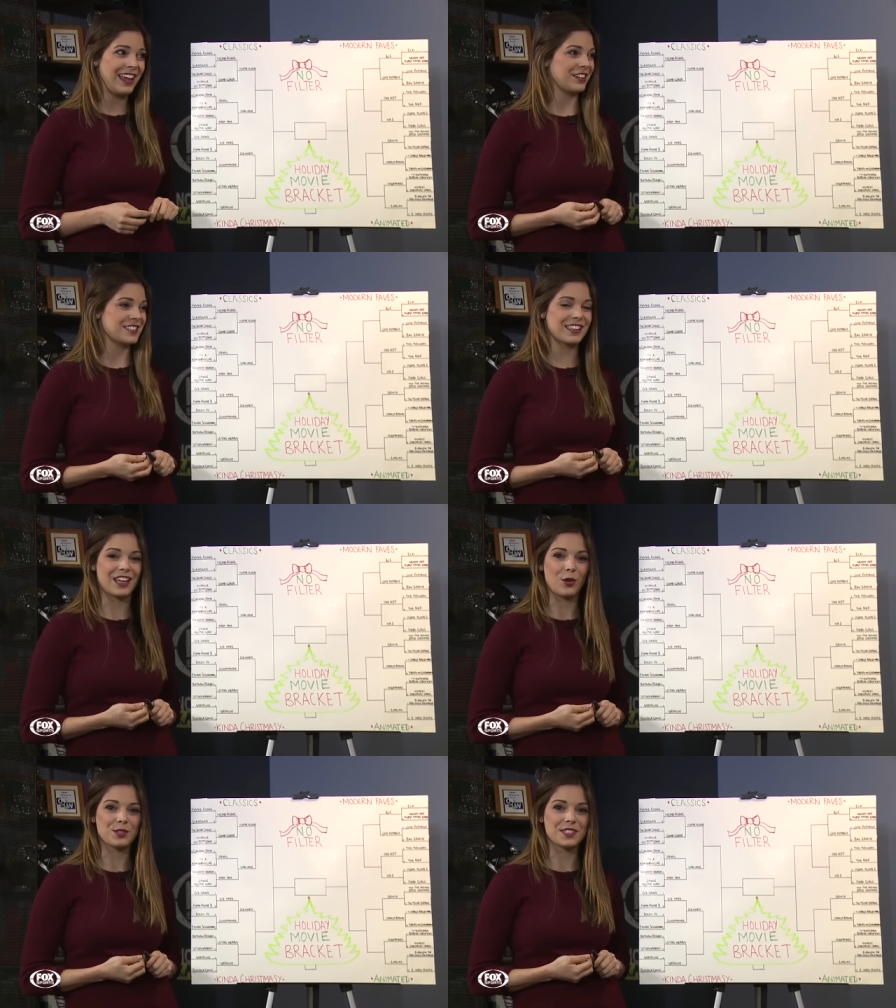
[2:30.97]
It's like they
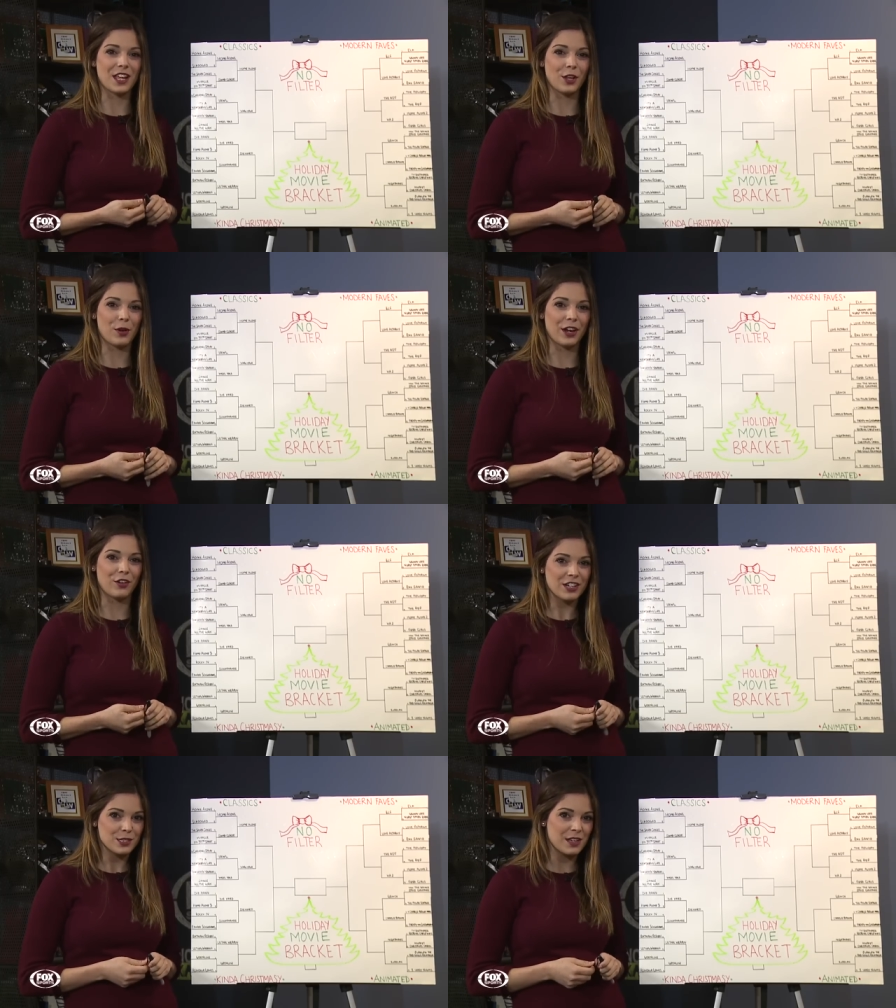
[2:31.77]
don't celebrate
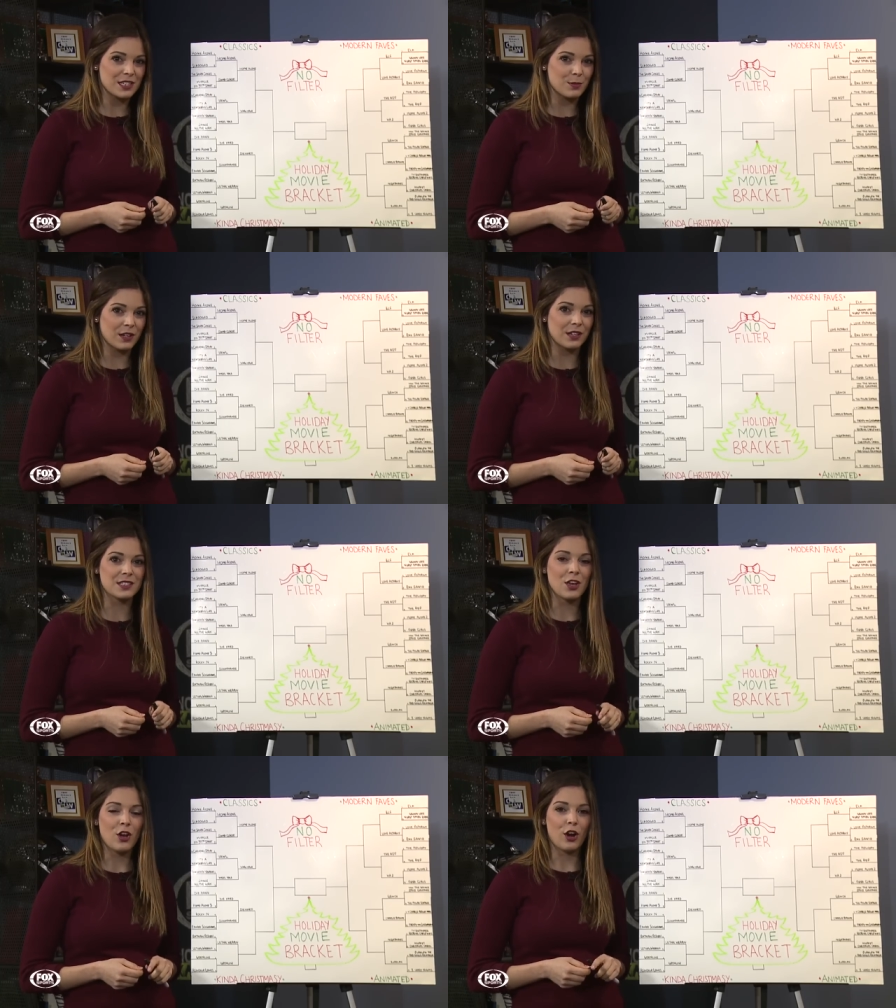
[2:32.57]
Christmas
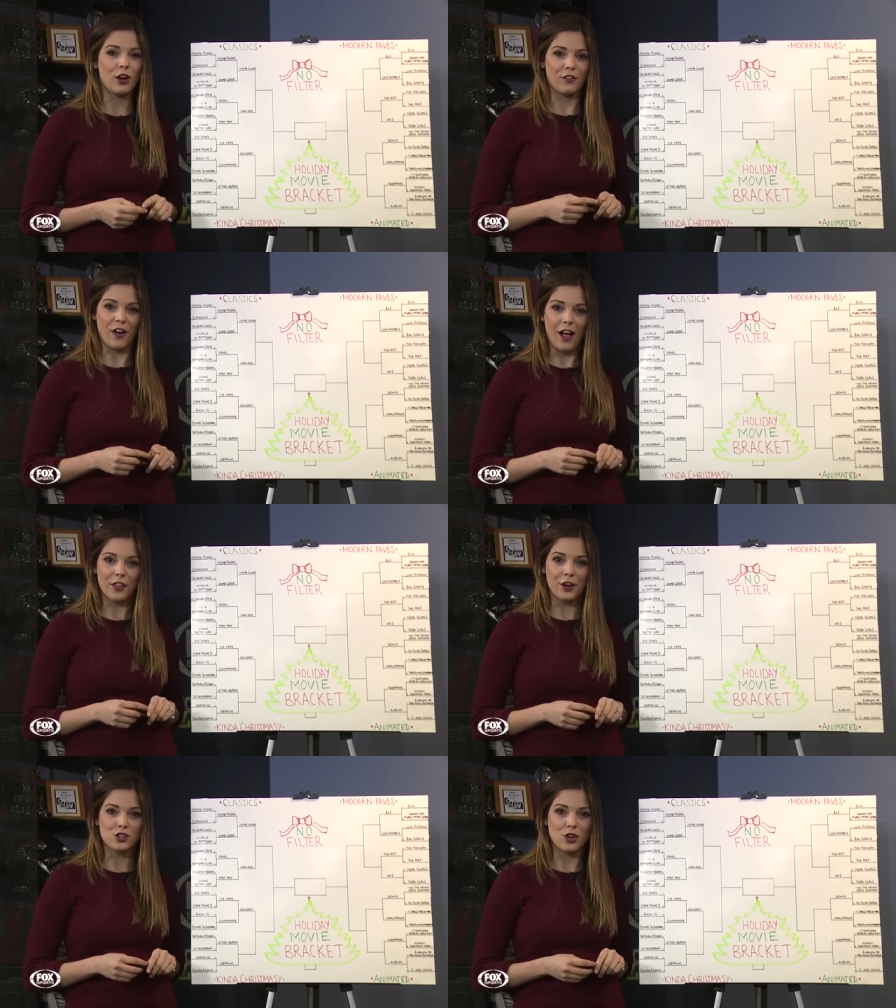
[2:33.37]
because her
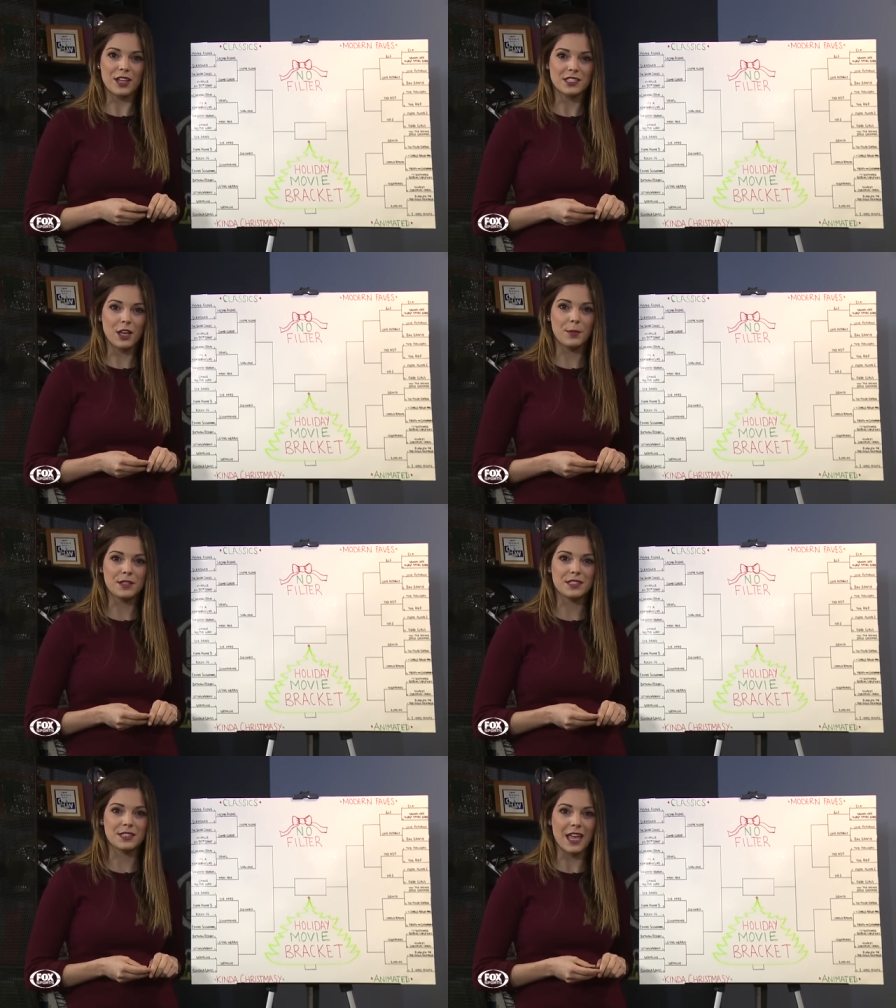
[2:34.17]
father dressed up
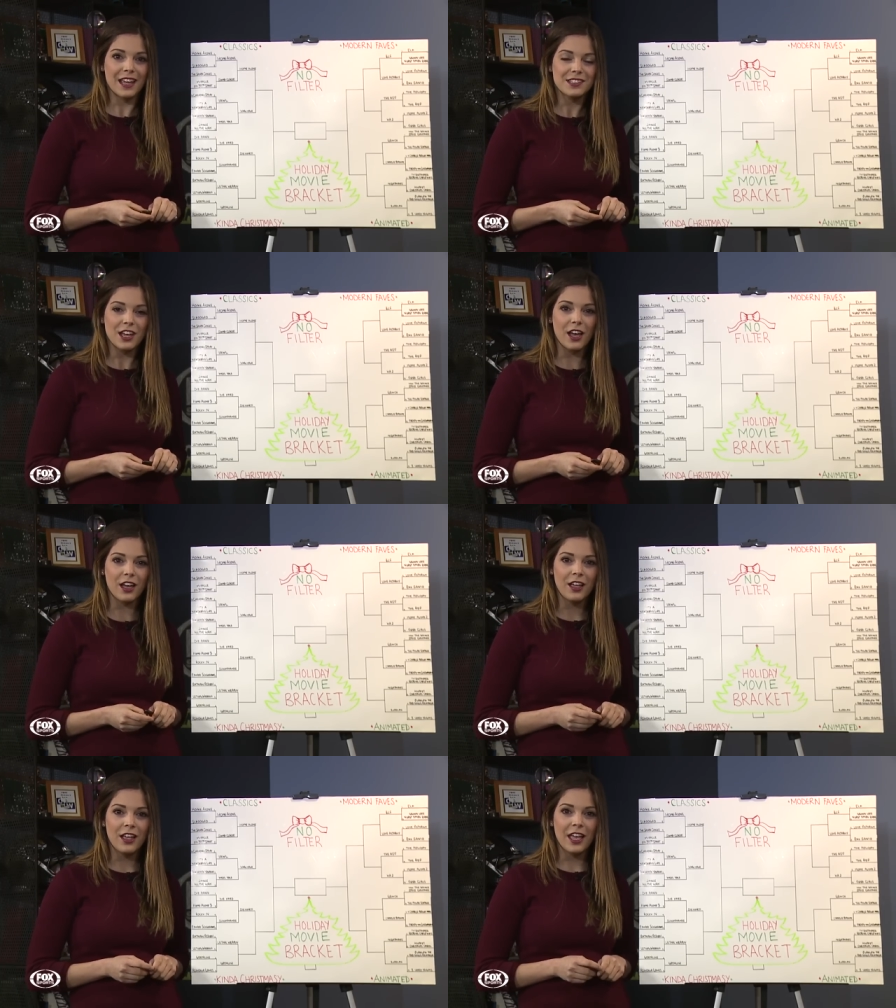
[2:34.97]
as Santa